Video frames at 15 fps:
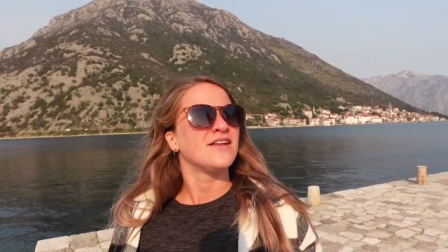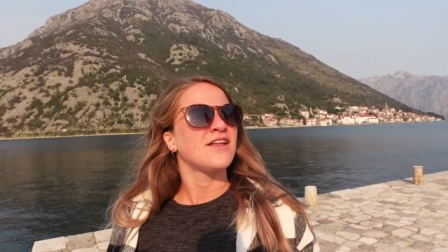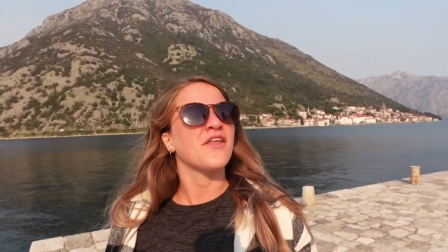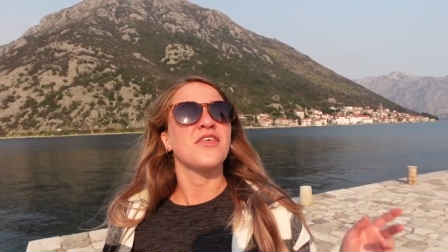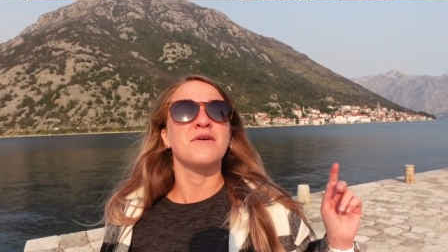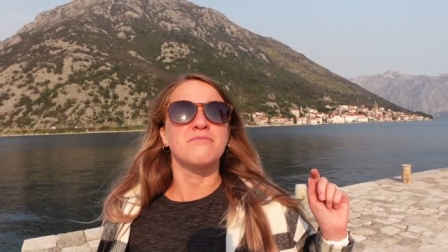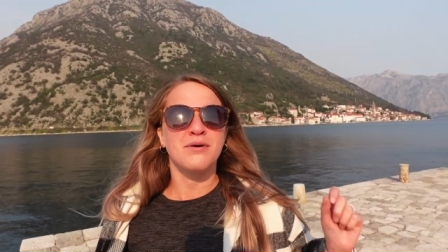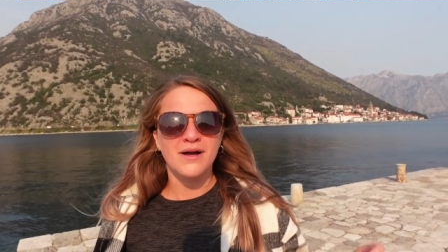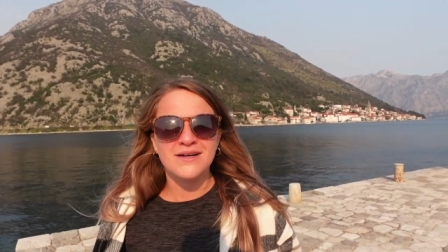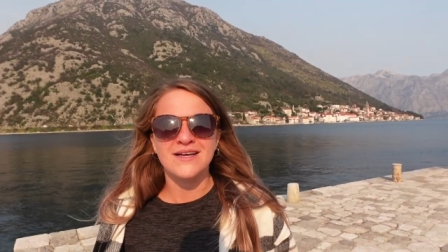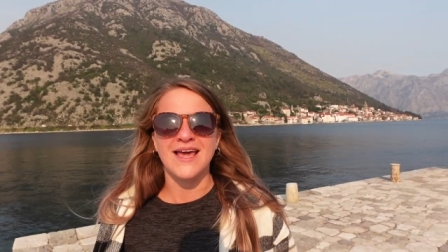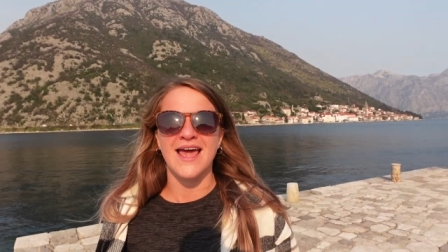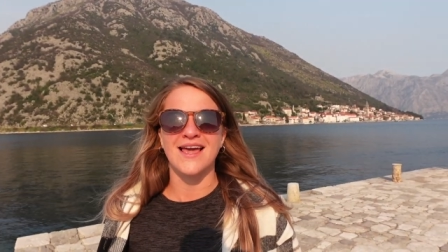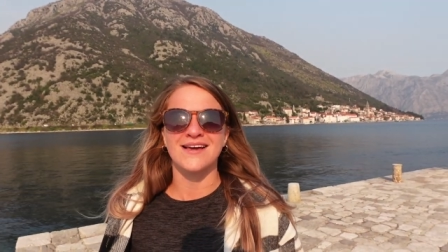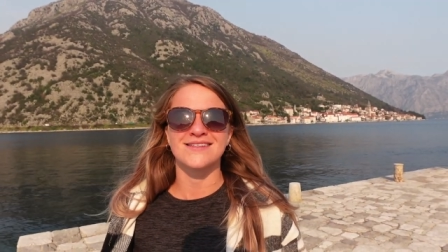Nothing Bundt
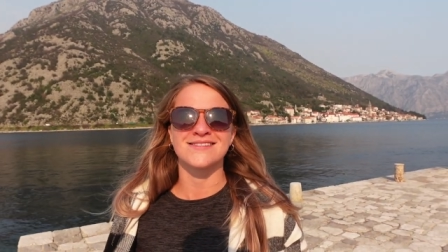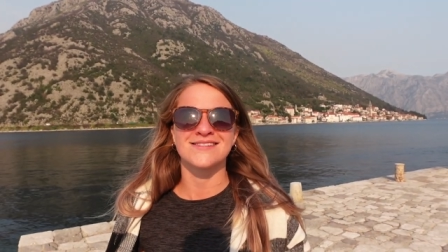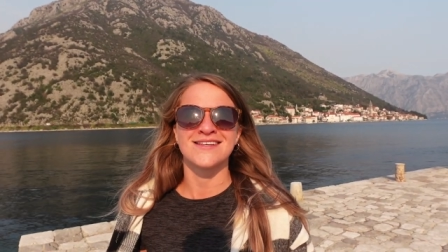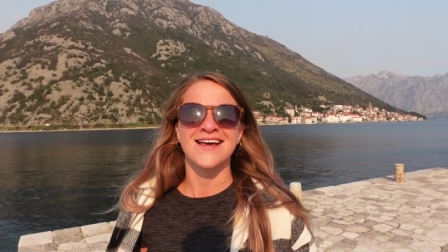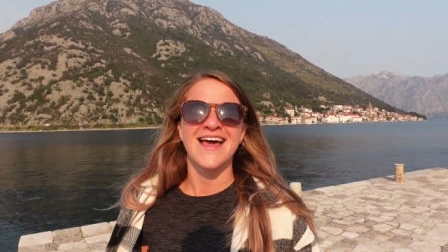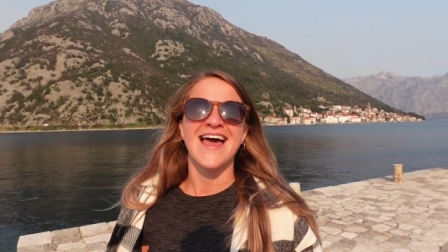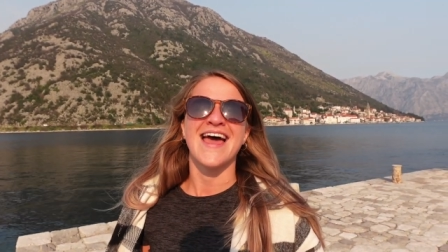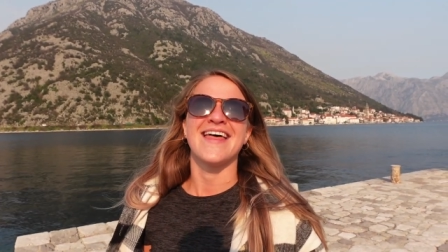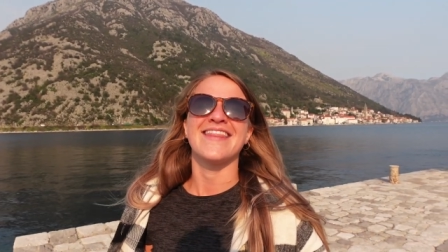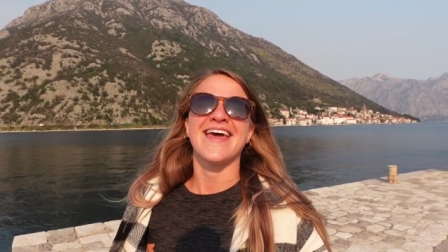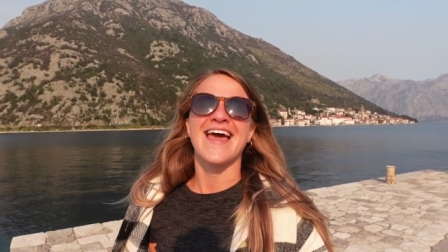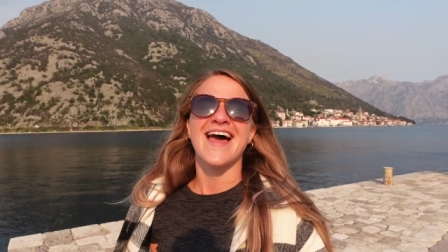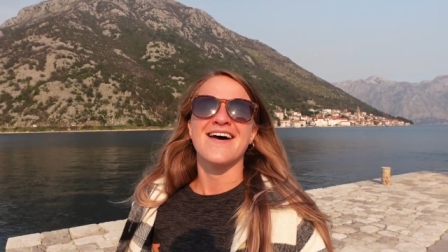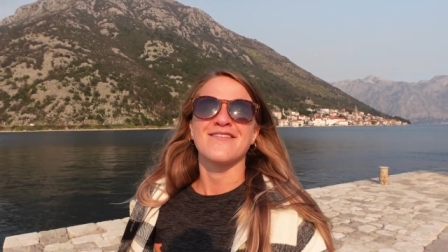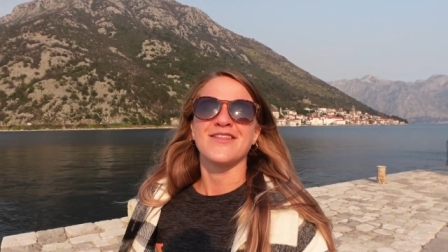Cakes, and they
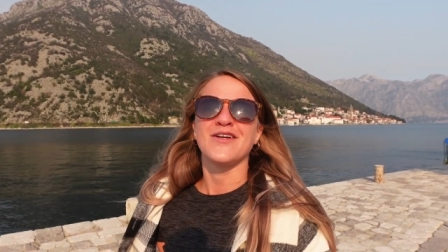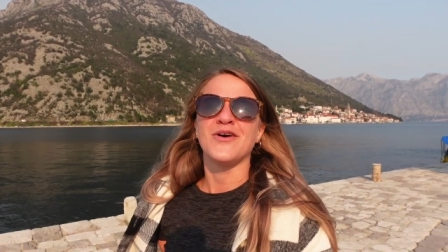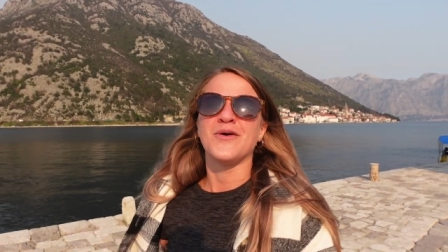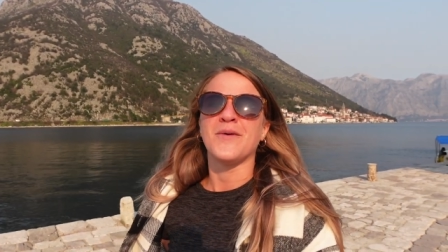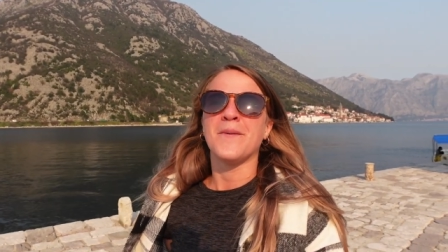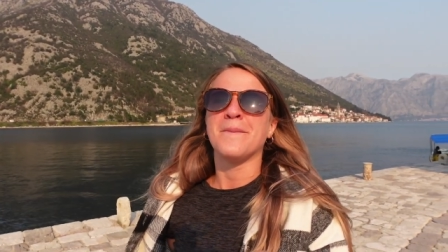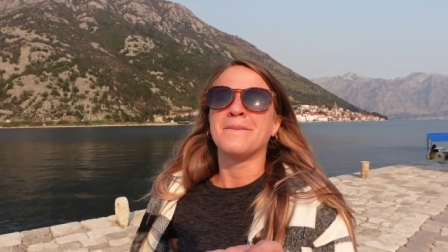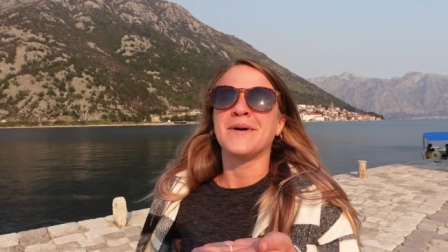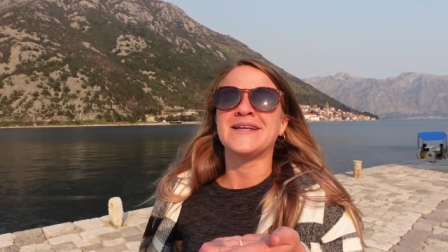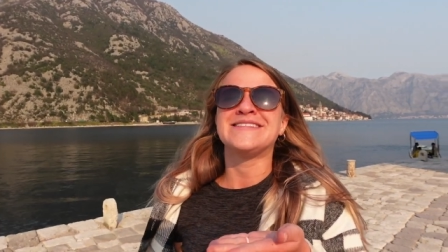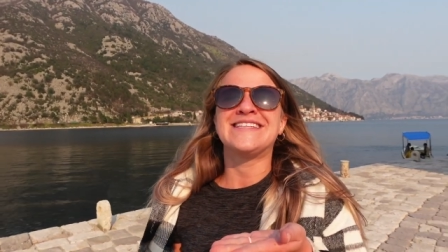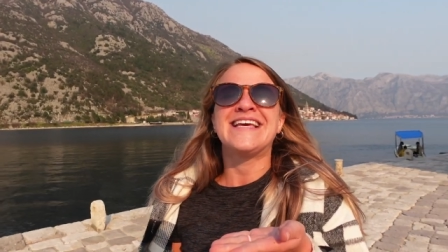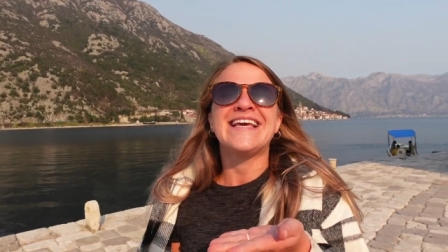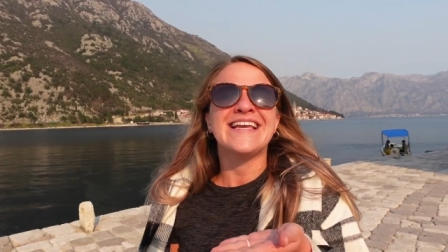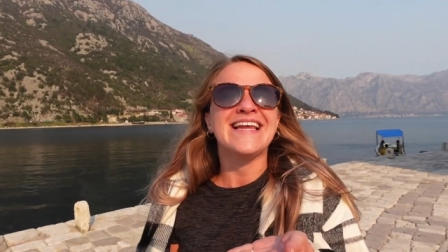have little
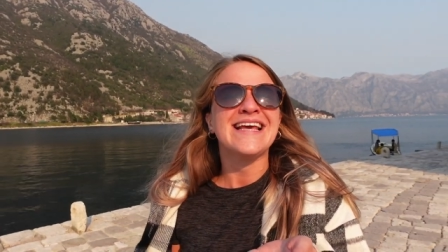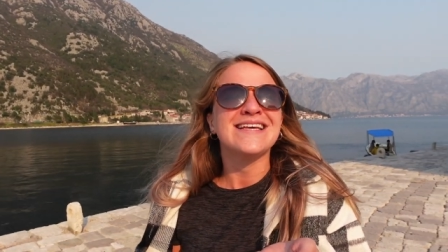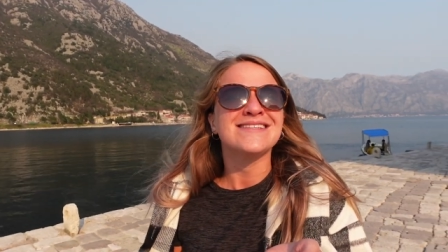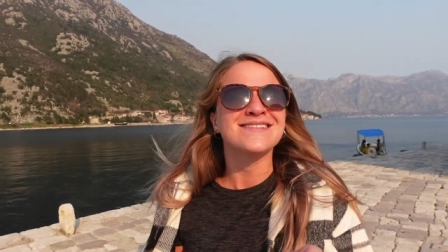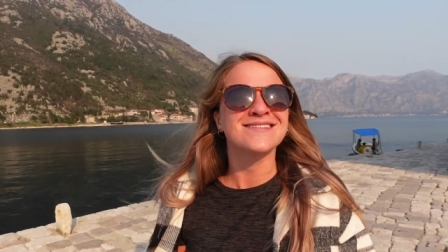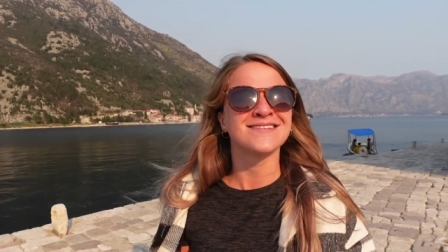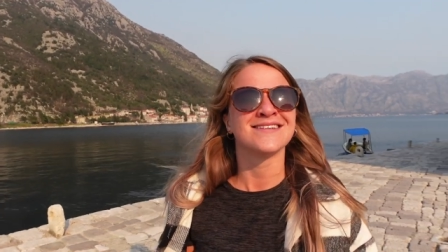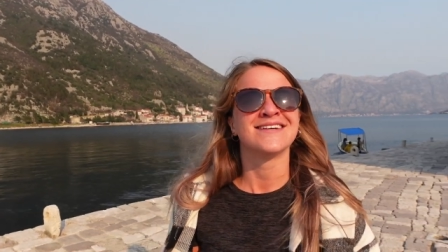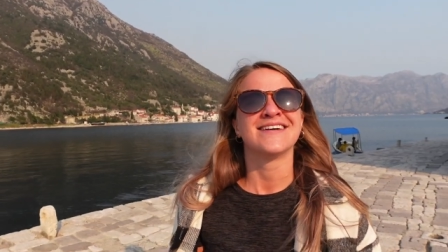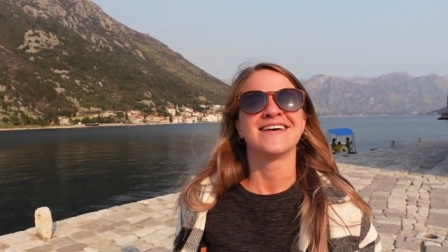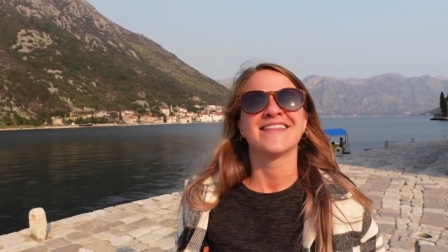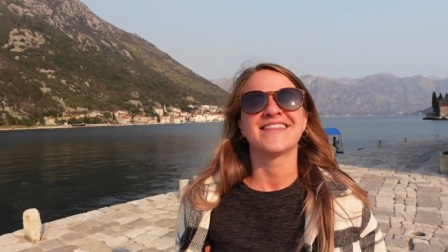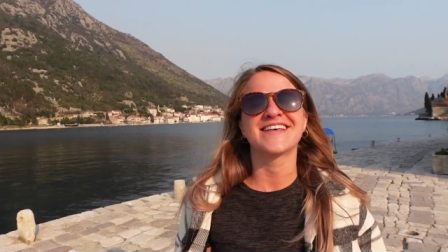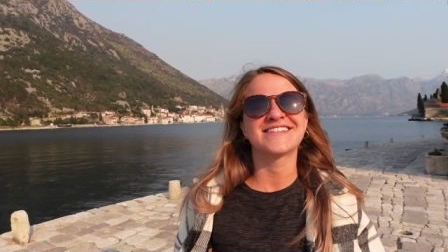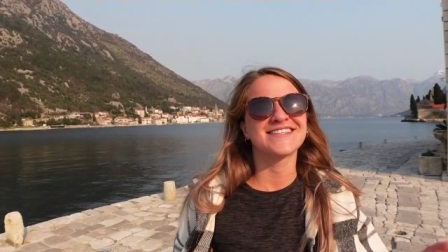Bundtinis.
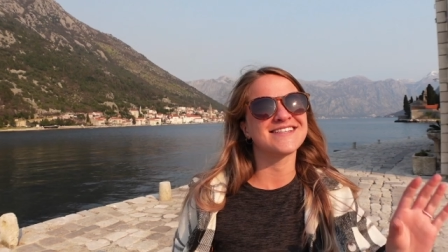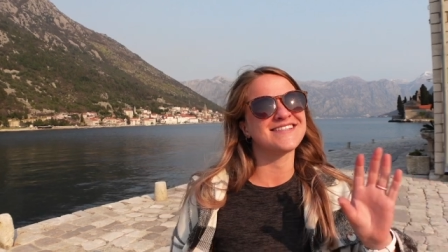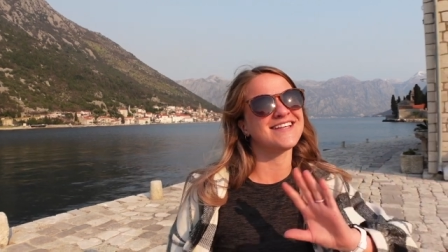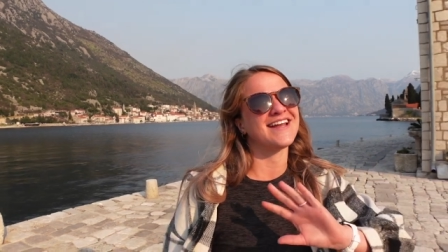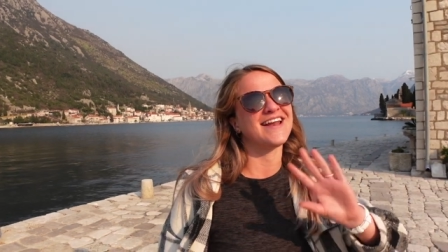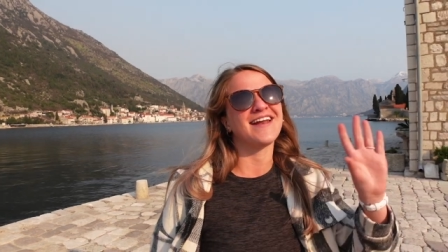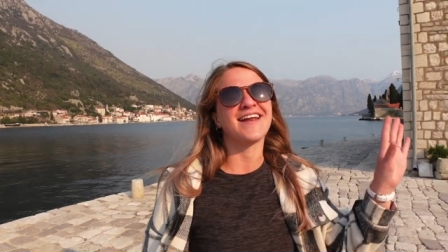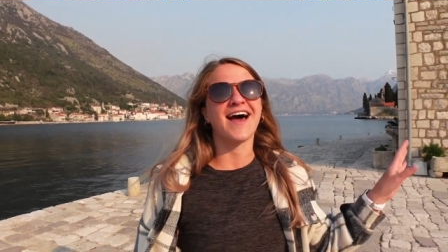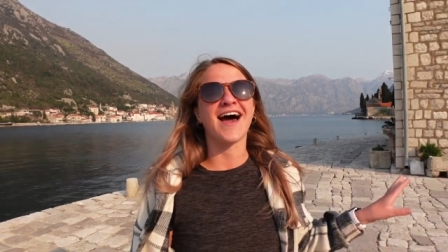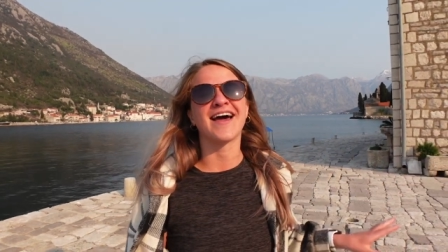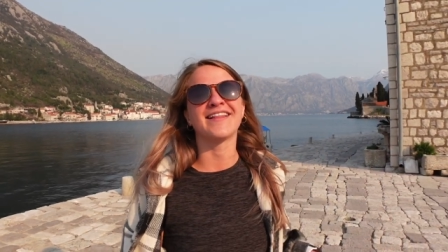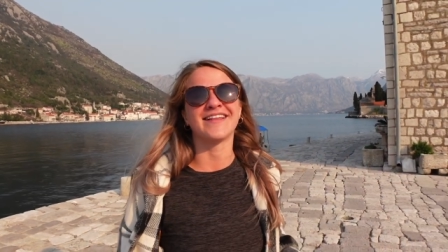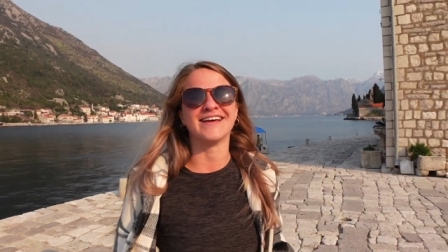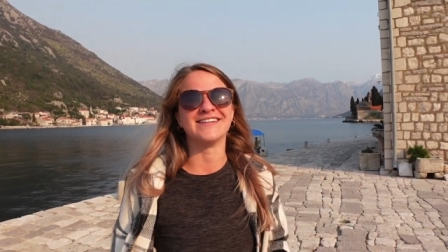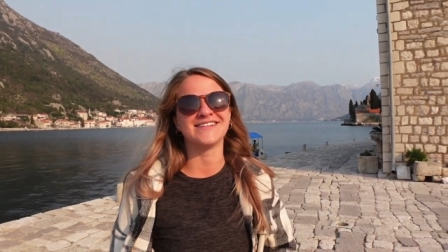This is an
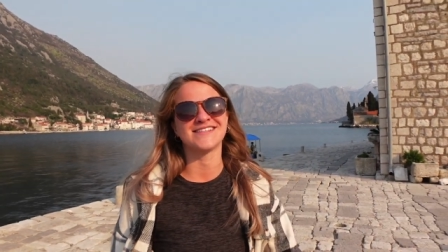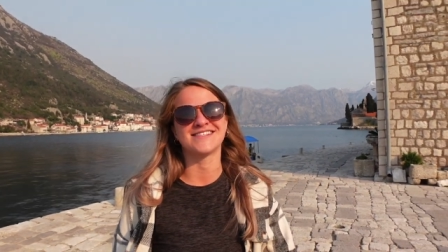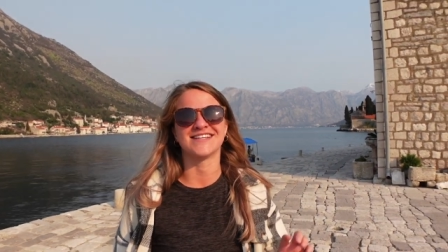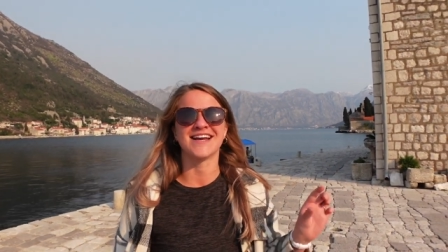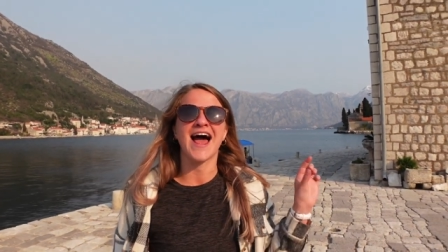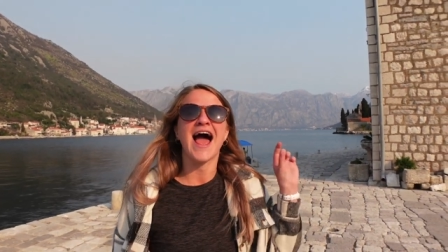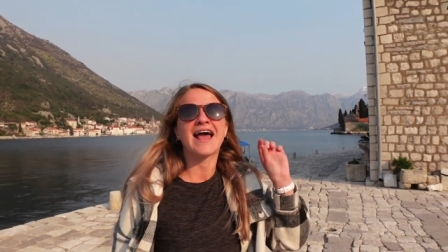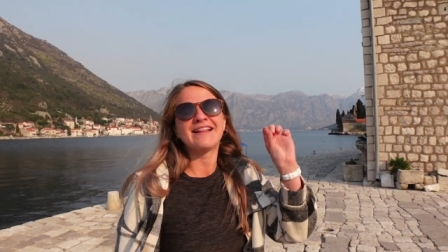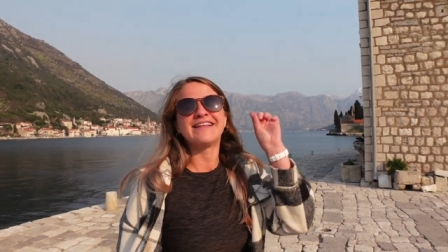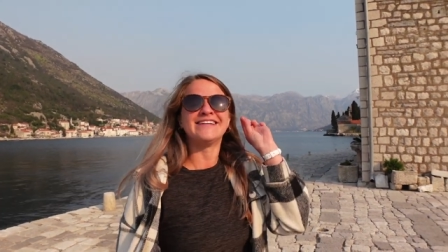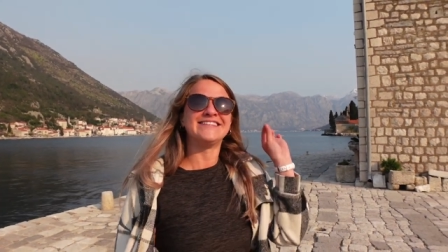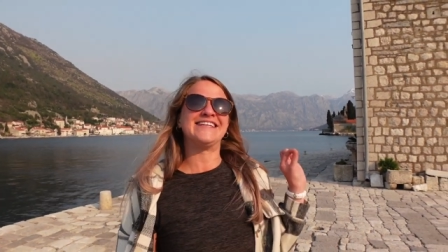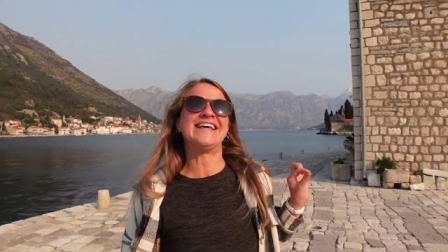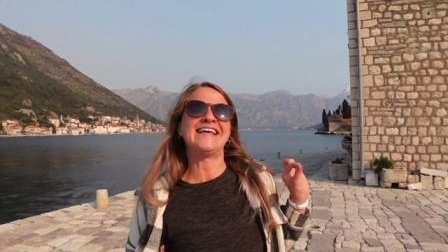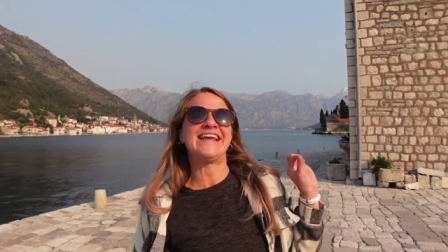island; it's an
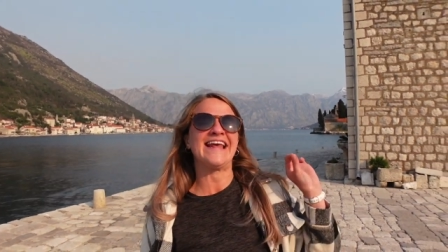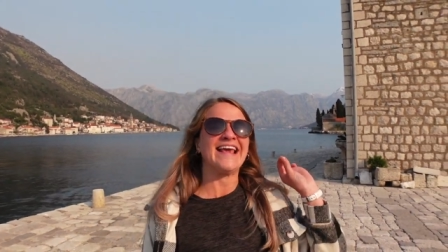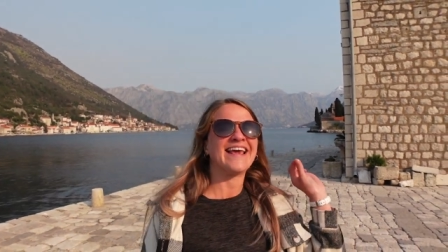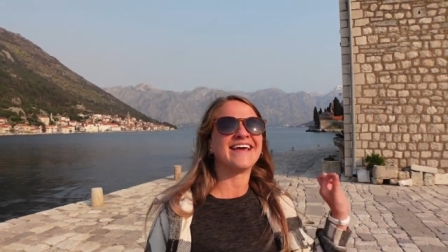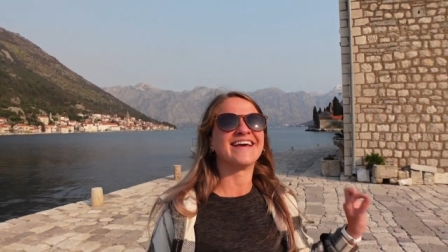island teeny.